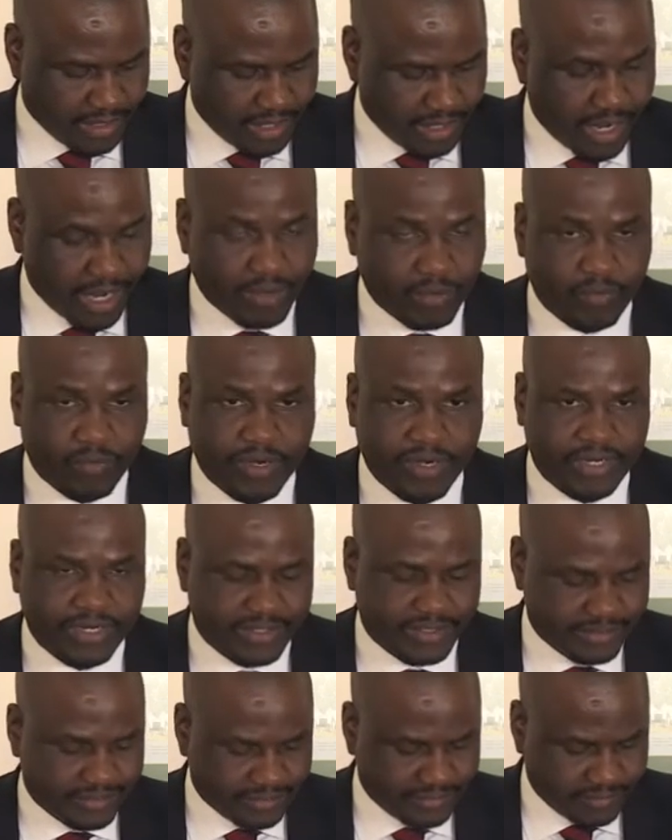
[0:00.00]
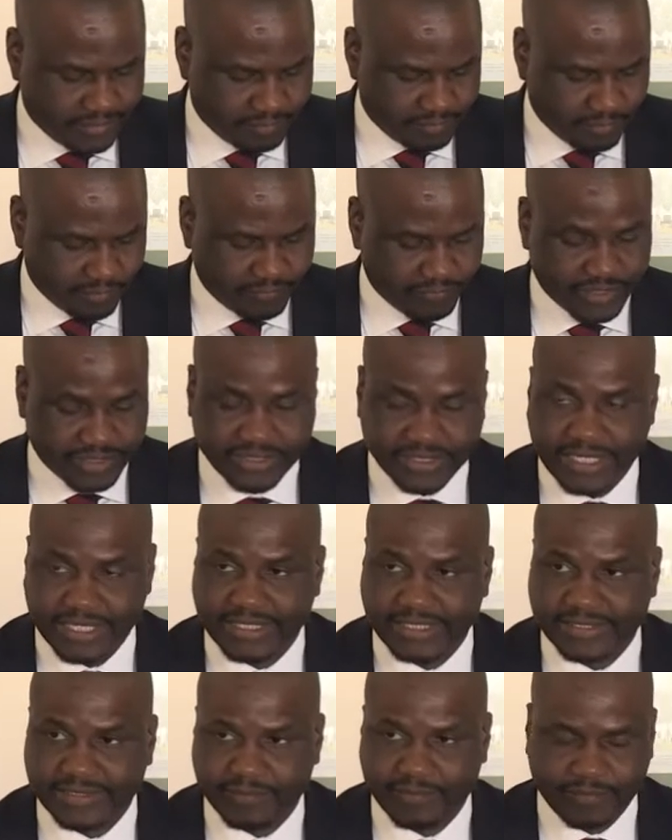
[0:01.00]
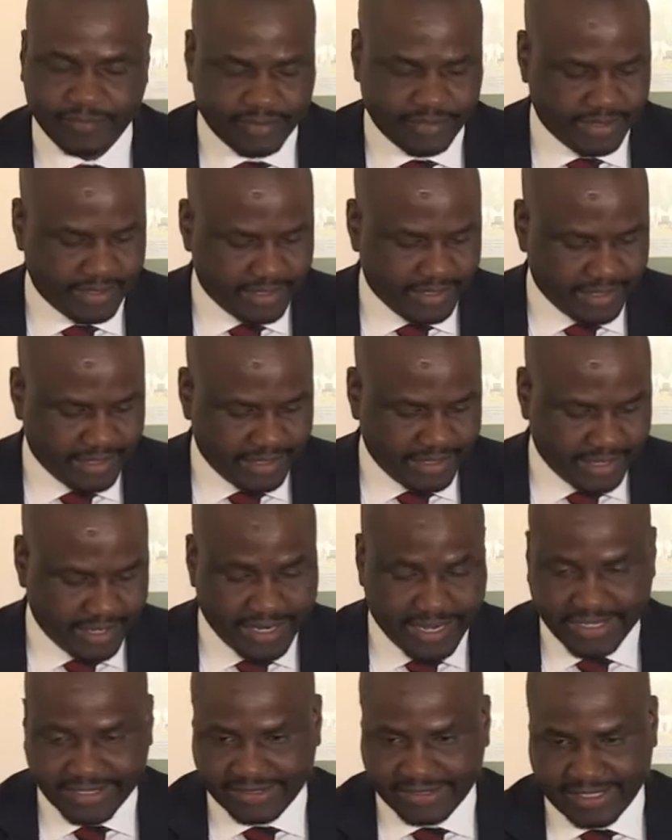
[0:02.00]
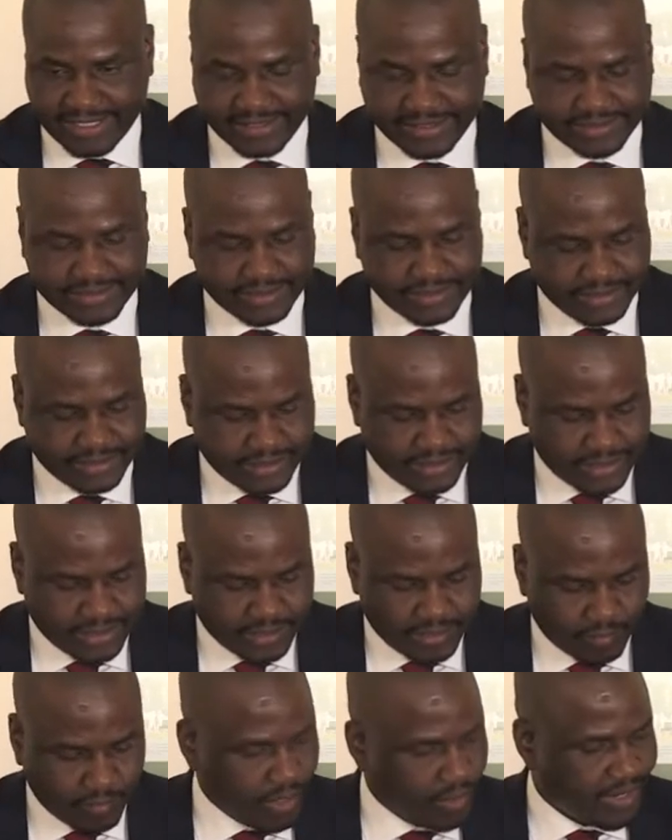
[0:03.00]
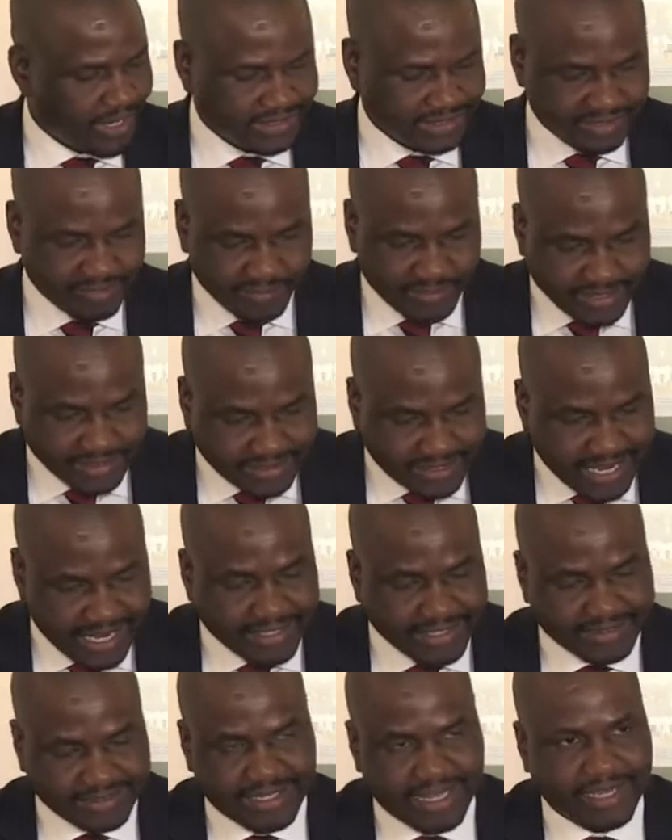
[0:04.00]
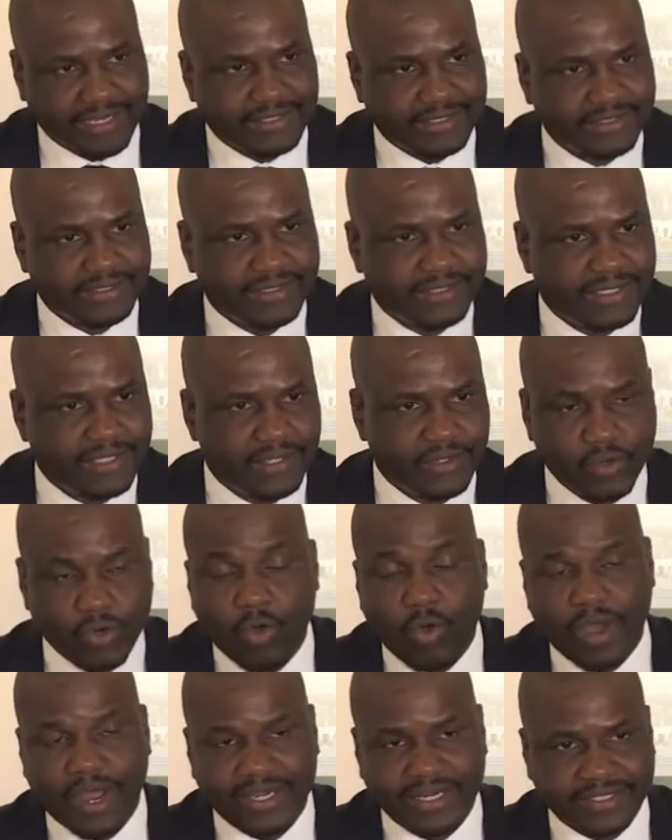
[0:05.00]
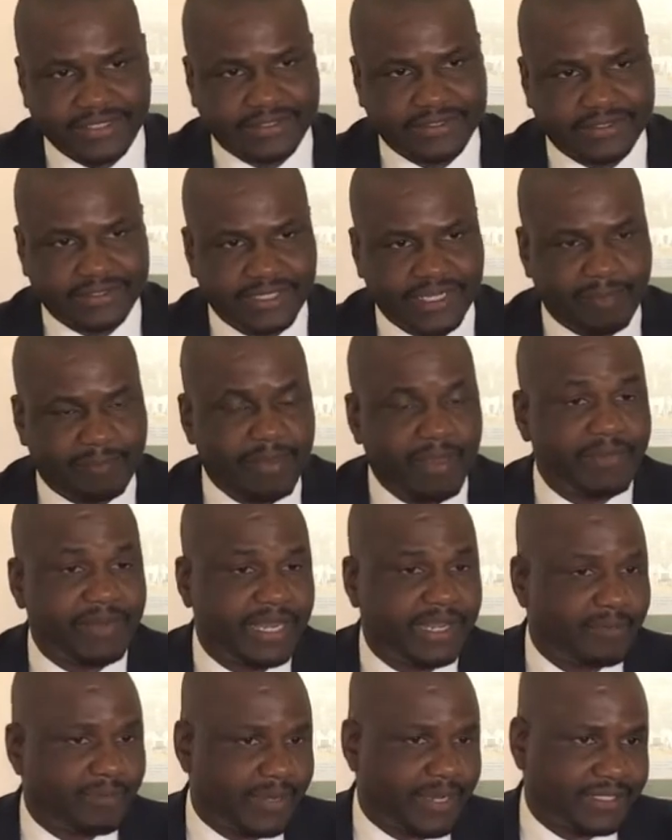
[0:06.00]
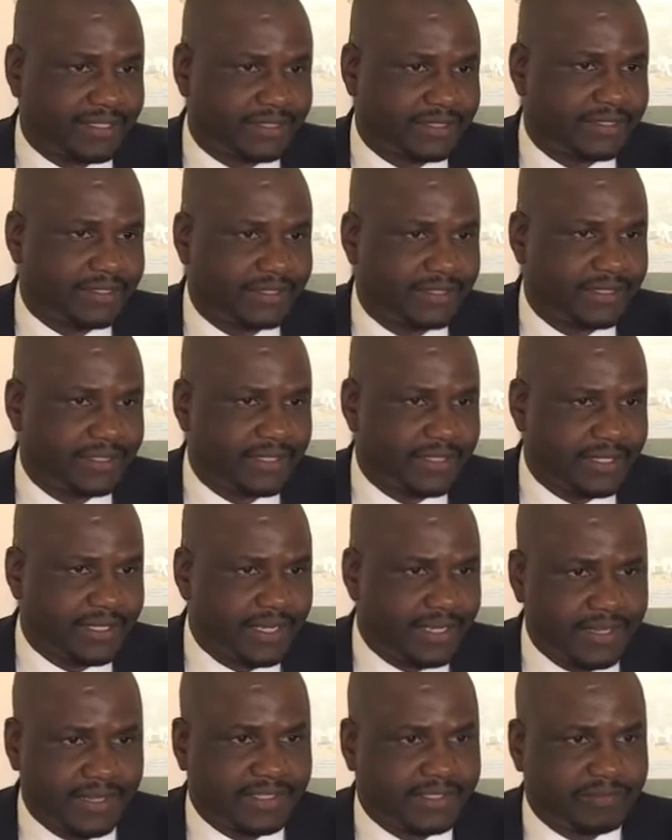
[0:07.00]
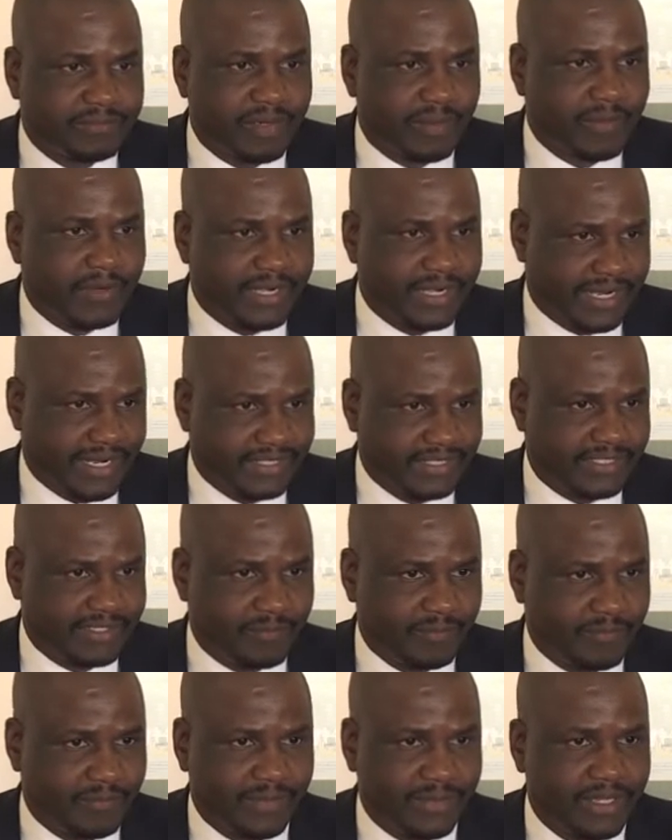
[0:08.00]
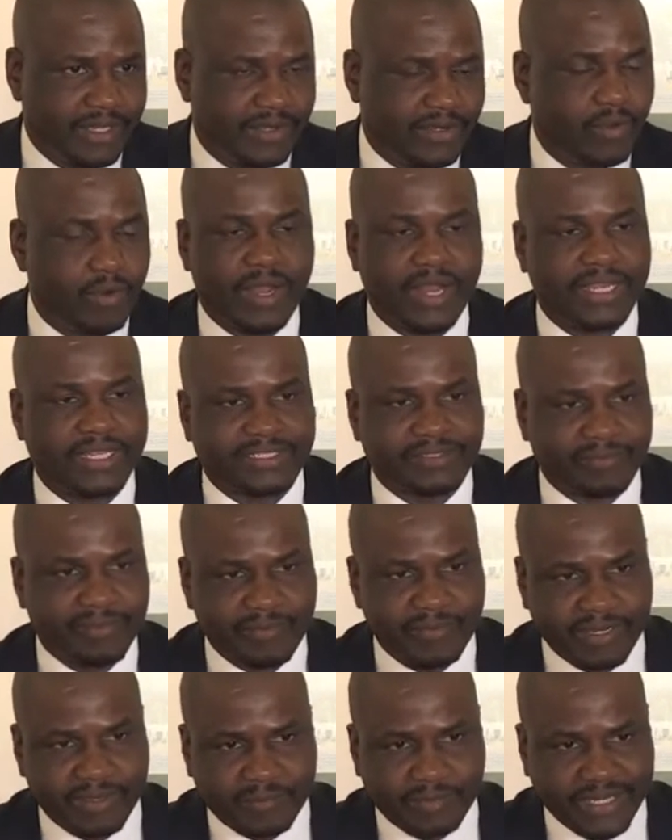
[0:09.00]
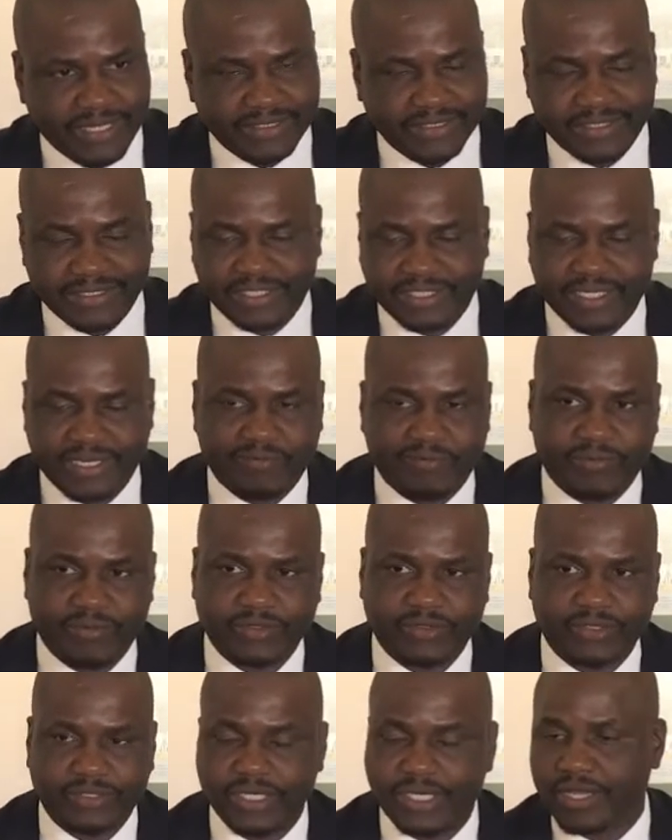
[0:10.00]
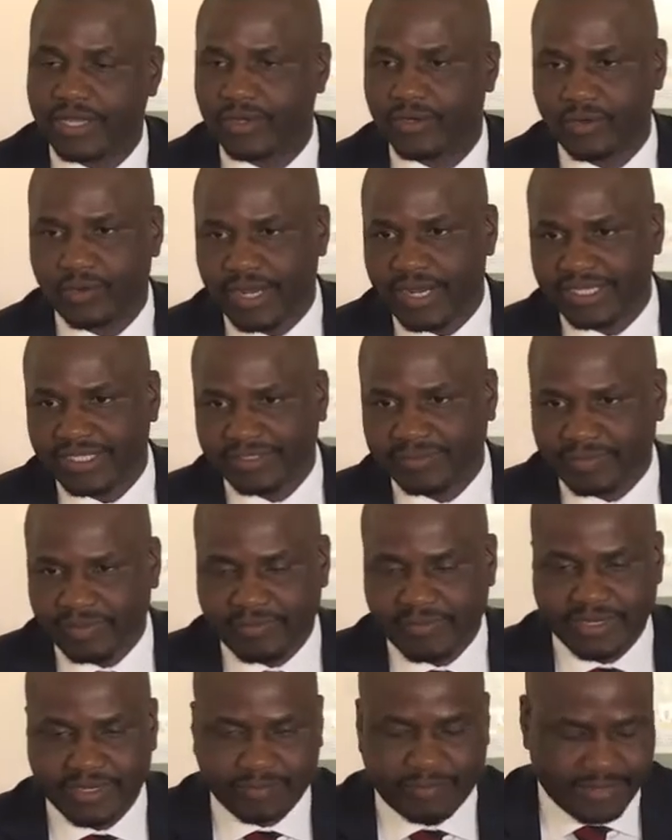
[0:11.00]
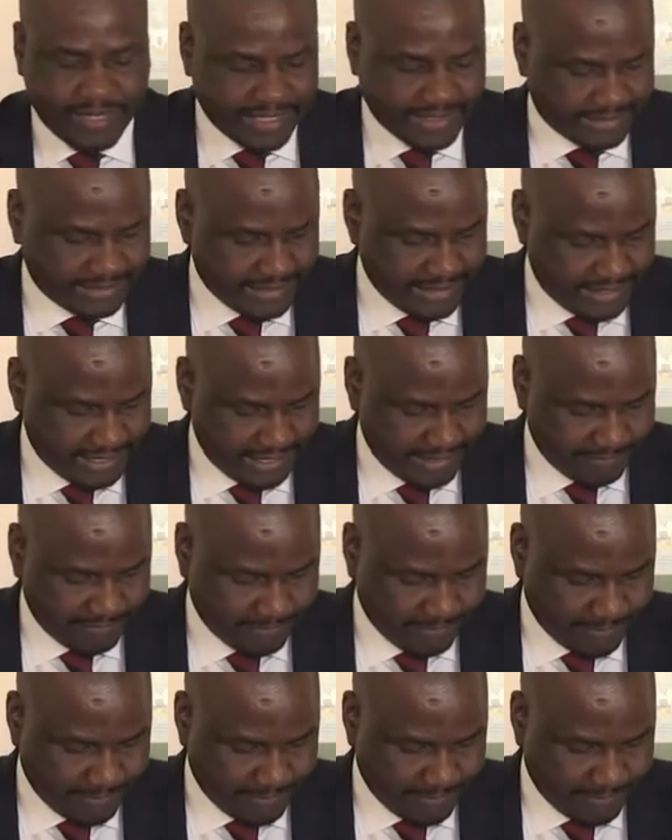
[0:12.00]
hard work, professionalism, and excellence. What we are simply saying is that no one is a permanent place in the Zimbabwe cricket team. No one is a permanent place in the Chevrons. No one is a permanent place in the